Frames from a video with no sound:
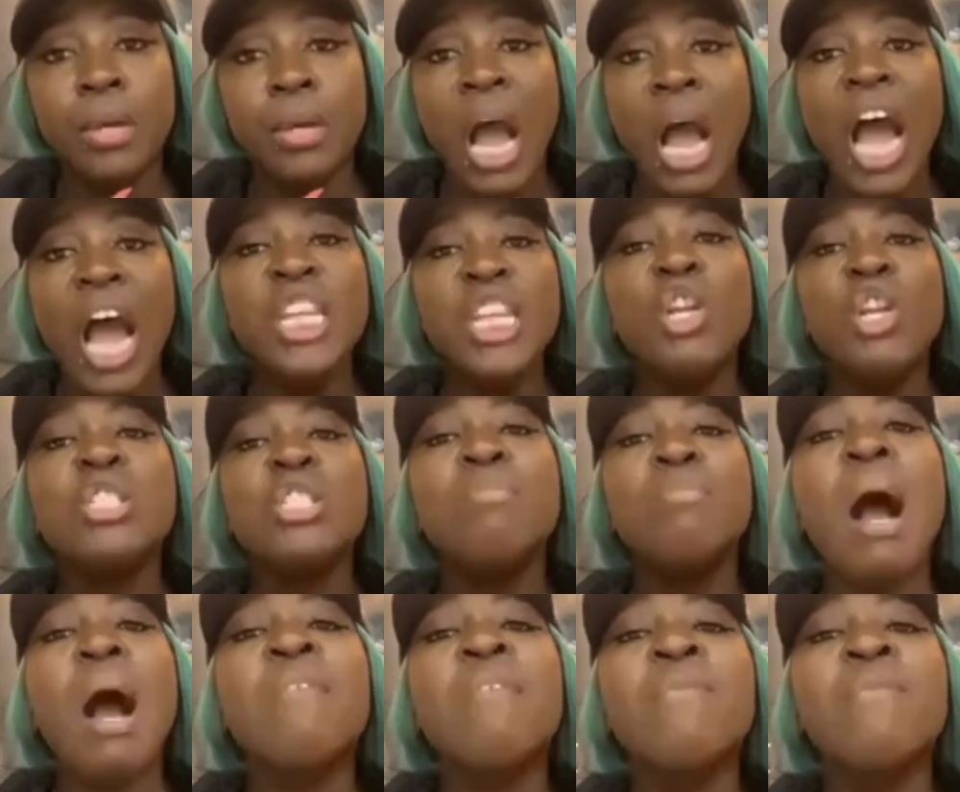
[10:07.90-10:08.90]
And it just
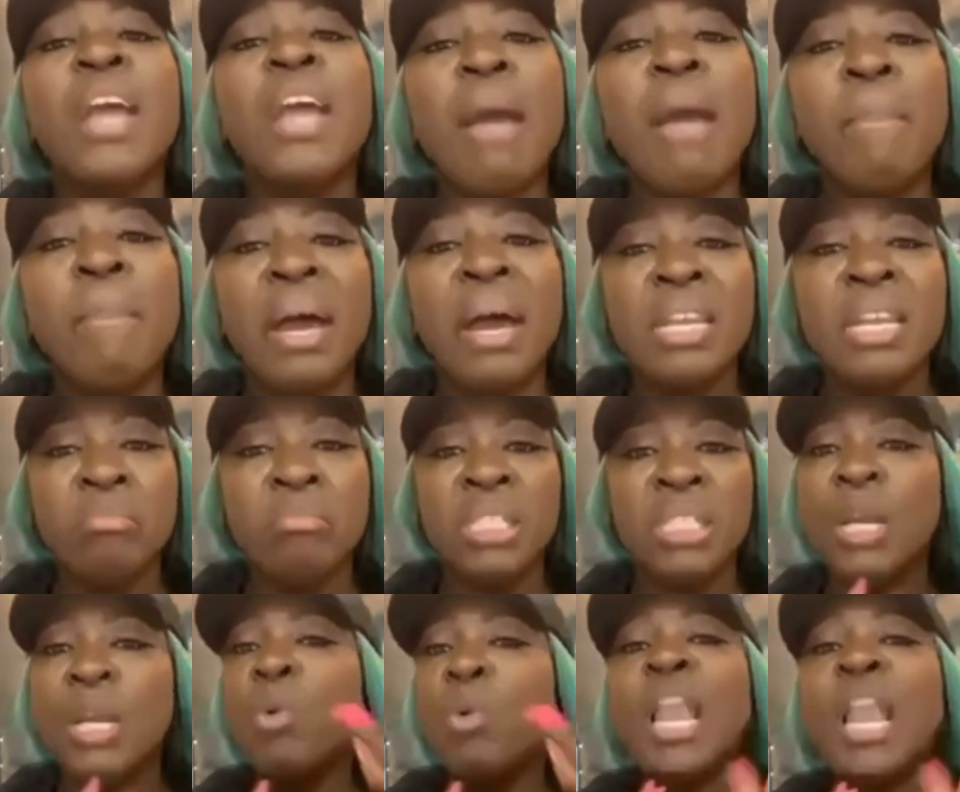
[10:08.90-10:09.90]
backfire upon him. See,
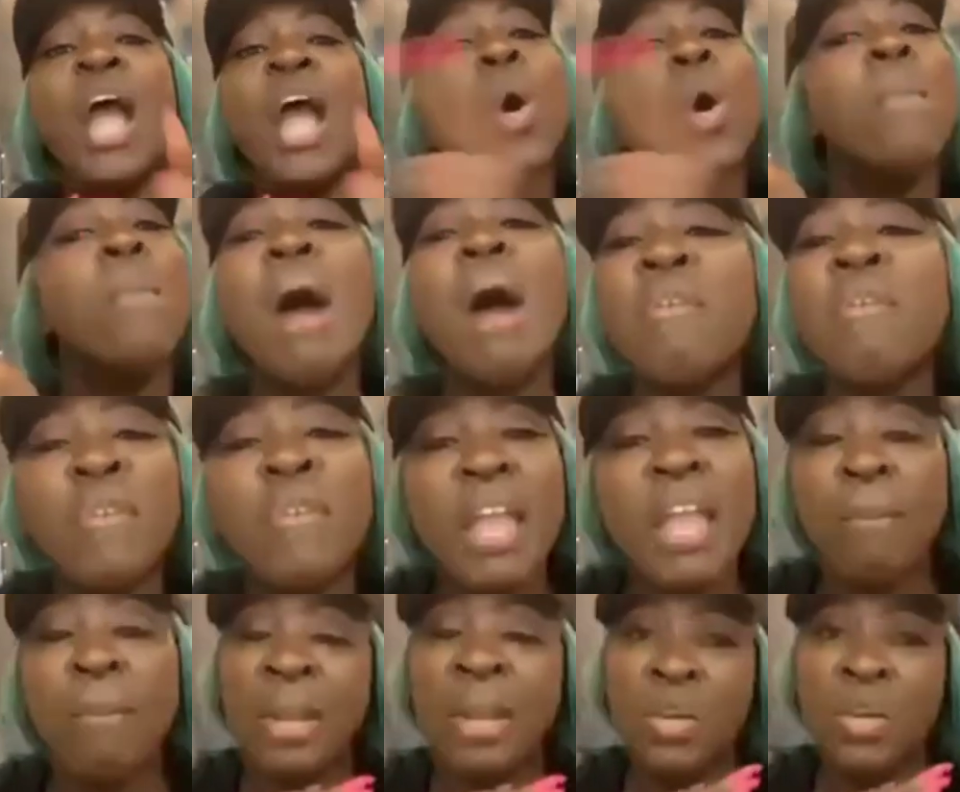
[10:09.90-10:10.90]
him we like how it backfire
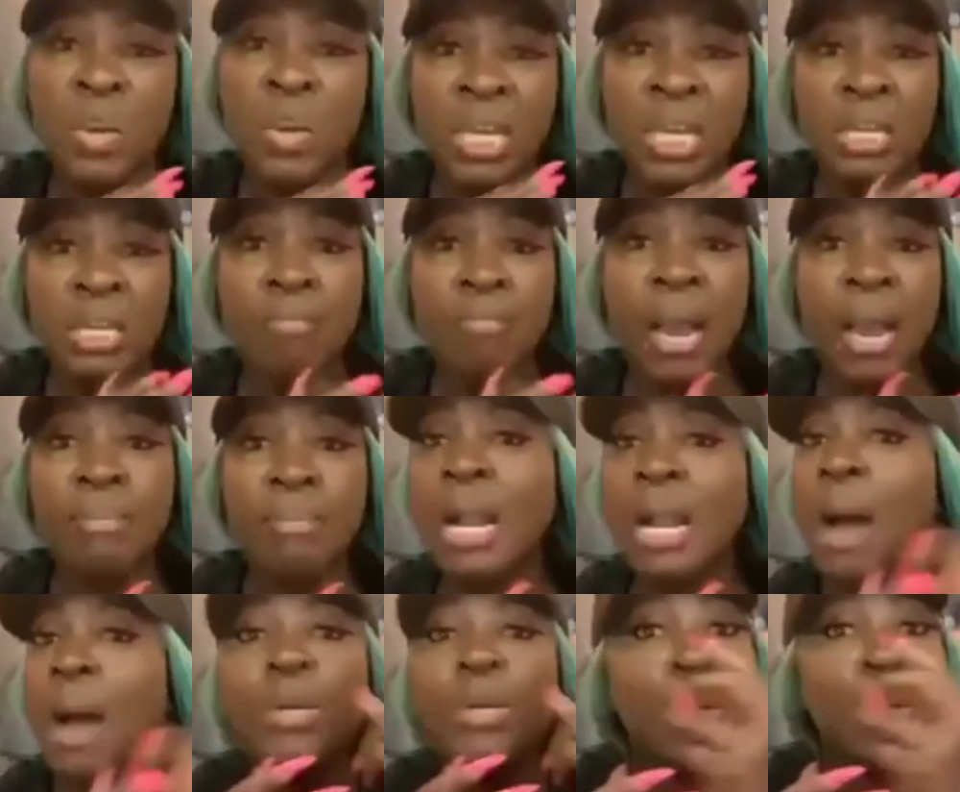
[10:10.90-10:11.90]
upon the wicked man.
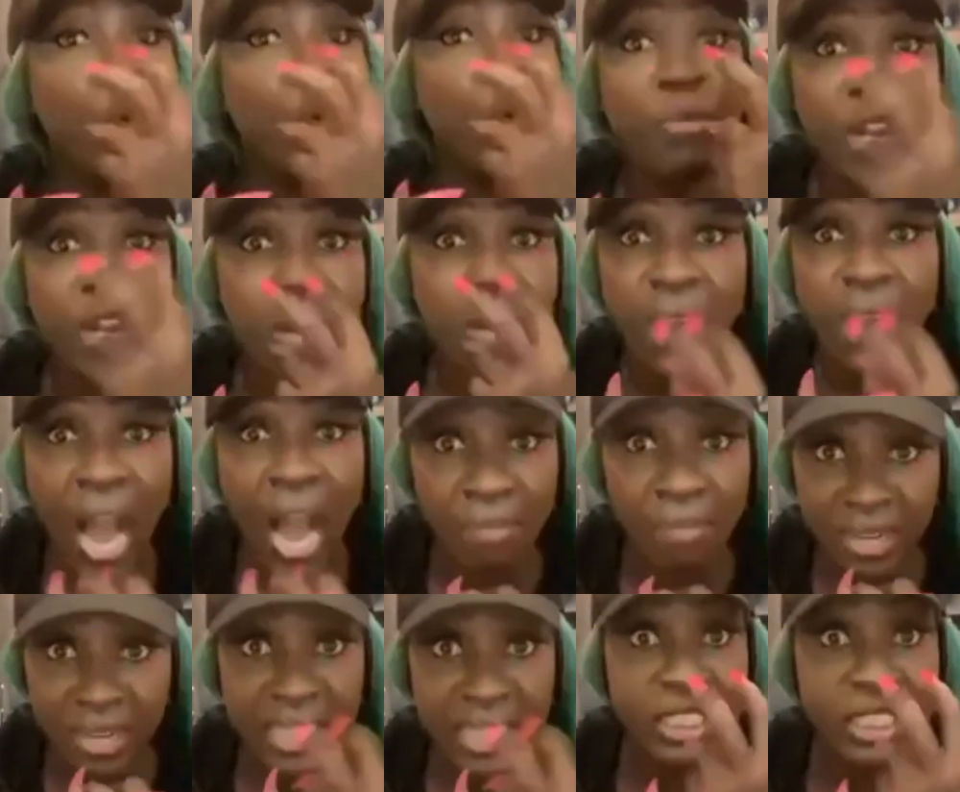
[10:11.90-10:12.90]
Because I don't know if you never have
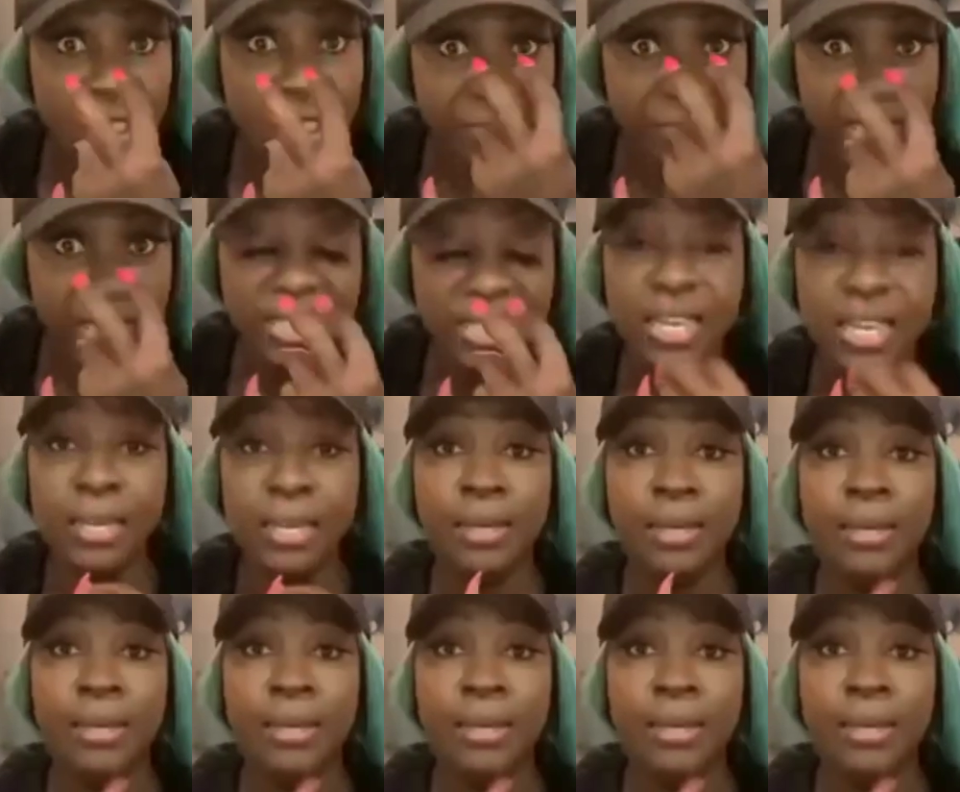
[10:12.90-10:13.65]
glasses for see.